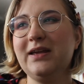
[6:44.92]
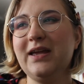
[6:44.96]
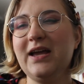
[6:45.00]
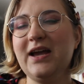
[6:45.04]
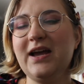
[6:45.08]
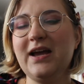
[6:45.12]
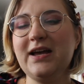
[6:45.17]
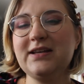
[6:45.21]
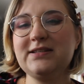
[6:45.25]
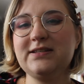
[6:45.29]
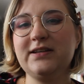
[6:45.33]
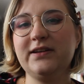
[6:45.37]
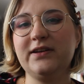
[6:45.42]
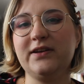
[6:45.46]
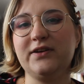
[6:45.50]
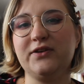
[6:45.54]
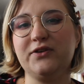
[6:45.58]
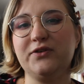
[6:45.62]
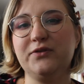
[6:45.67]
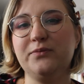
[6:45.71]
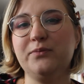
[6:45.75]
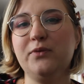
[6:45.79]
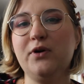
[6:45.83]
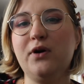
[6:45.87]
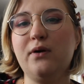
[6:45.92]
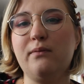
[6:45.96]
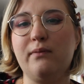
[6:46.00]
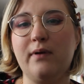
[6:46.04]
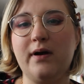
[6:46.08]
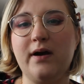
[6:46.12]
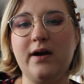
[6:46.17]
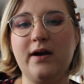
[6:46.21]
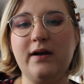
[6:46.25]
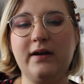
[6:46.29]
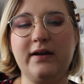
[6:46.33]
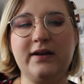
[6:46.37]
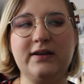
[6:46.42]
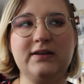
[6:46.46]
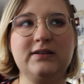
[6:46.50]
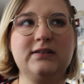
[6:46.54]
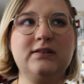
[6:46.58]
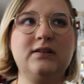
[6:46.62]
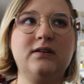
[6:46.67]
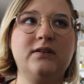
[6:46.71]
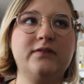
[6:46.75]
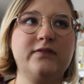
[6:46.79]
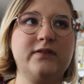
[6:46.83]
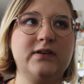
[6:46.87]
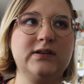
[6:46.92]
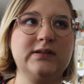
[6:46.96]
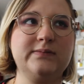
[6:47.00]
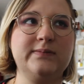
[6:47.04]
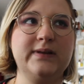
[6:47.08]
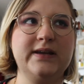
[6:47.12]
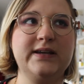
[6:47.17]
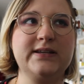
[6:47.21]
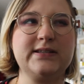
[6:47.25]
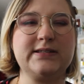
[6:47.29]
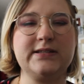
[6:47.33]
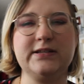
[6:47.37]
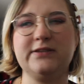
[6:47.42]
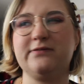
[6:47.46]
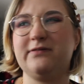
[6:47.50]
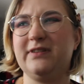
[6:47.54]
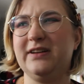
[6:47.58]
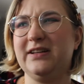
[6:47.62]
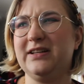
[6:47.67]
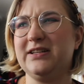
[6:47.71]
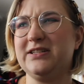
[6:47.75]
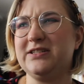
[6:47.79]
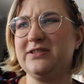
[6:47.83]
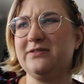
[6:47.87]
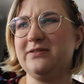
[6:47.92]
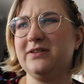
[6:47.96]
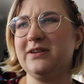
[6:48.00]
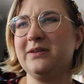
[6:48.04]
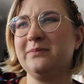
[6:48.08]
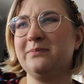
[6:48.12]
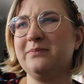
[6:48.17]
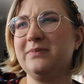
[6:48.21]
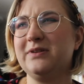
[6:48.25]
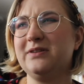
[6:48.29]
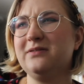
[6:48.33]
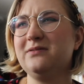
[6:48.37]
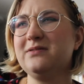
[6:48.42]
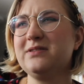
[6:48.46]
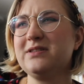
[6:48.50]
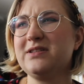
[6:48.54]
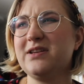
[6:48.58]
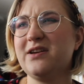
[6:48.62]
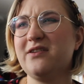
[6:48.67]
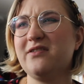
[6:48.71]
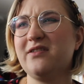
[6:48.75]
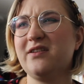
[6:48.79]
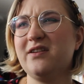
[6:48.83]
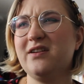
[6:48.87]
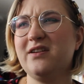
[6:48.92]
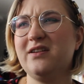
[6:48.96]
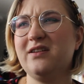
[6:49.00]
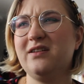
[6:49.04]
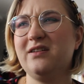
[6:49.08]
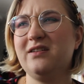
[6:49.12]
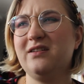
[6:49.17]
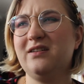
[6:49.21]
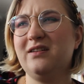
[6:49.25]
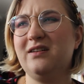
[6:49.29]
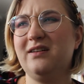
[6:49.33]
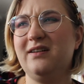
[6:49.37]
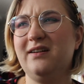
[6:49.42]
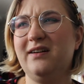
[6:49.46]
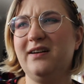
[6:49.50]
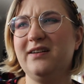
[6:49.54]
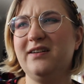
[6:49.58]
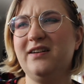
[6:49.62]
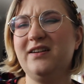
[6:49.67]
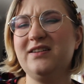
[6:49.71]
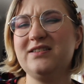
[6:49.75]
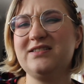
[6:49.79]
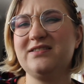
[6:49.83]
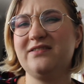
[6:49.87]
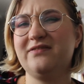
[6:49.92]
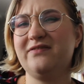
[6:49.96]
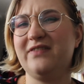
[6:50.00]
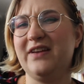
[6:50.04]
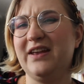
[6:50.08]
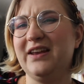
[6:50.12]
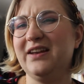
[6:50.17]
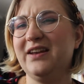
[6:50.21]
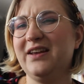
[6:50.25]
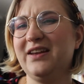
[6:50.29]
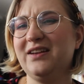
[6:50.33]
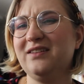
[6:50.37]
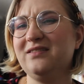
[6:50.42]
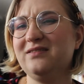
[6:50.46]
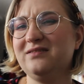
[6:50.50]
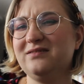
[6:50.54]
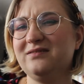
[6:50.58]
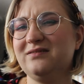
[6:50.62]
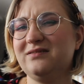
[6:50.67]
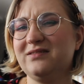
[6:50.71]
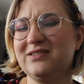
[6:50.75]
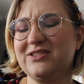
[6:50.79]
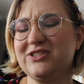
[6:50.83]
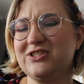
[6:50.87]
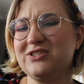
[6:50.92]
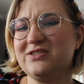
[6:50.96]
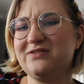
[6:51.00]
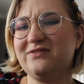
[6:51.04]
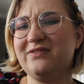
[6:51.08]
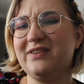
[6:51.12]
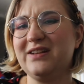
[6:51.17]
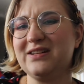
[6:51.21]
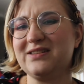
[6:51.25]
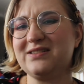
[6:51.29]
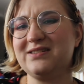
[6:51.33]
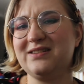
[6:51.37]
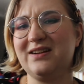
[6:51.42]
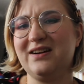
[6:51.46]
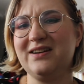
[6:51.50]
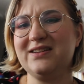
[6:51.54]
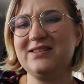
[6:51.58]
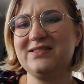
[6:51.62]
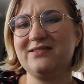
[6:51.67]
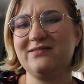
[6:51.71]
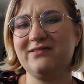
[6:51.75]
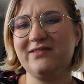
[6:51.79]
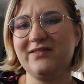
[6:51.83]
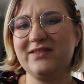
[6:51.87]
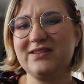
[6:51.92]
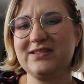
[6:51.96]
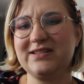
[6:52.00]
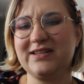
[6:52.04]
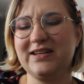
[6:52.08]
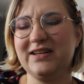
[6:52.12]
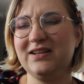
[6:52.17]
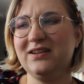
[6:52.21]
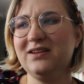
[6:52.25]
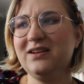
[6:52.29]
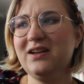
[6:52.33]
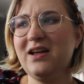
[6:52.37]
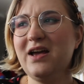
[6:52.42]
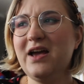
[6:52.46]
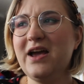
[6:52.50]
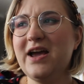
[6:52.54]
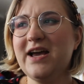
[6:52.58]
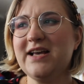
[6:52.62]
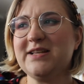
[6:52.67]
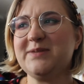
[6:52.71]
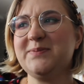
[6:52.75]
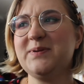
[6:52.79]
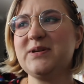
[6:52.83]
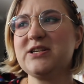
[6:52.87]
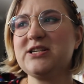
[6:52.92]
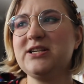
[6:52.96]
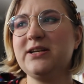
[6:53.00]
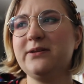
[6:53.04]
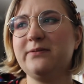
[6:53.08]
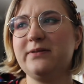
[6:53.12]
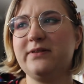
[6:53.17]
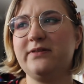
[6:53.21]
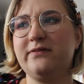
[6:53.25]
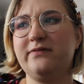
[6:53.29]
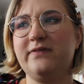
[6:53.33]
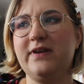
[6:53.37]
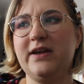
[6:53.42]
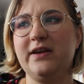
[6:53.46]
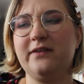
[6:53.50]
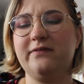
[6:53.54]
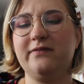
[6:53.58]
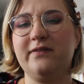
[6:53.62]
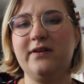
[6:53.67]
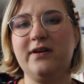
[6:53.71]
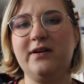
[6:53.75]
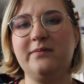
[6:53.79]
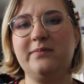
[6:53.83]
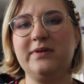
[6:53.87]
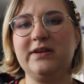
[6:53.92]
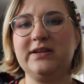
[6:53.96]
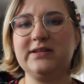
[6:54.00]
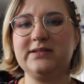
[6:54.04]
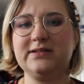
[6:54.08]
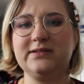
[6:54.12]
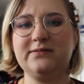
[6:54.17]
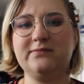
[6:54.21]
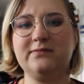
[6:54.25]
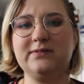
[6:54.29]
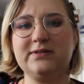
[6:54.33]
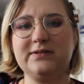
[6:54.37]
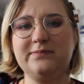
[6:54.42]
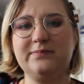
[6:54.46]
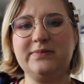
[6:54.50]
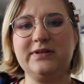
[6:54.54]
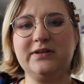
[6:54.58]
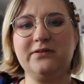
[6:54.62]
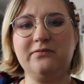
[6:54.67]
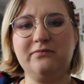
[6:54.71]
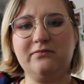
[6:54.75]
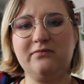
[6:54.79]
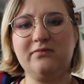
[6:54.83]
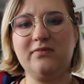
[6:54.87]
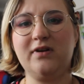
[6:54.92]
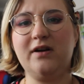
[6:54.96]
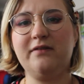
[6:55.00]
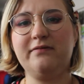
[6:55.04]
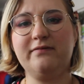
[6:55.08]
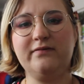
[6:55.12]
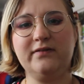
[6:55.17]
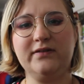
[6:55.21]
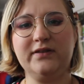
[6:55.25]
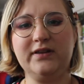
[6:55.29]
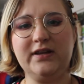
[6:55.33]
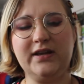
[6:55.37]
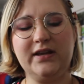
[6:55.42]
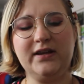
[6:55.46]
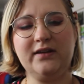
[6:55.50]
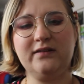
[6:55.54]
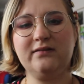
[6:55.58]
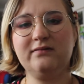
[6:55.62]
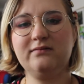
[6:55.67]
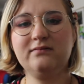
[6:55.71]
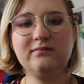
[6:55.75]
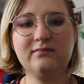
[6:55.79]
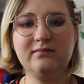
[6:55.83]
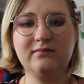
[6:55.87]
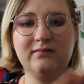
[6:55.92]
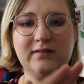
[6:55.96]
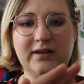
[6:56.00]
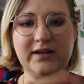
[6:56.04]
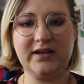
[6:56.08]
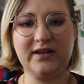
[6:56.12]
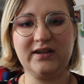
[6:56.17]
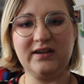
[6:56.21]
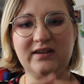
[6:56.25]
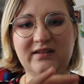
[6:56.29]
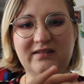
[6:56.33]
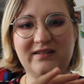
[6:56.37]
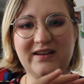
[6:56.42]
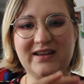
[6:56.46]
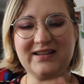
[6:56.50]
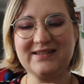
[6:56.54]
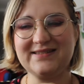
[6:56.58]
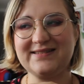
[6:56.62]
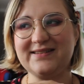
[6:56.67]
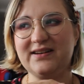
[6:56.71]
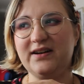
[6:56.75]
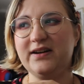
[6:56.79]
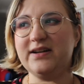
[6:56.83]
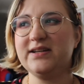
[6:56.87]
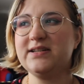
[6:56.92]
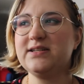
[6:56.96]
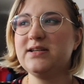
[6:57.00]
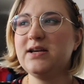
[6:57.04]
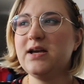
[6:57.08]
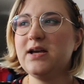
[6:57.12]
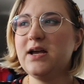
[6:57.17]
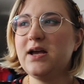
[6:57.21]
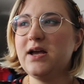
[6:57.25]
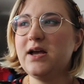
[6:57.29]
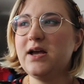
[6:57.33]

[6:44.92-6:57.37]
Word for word: Yes, I know, more work, and a lot of cosplayers don't really do it, but also a nicer feeling, just feels nicer on the skin, especially with the fake fur because it was a bit rough on the like inside.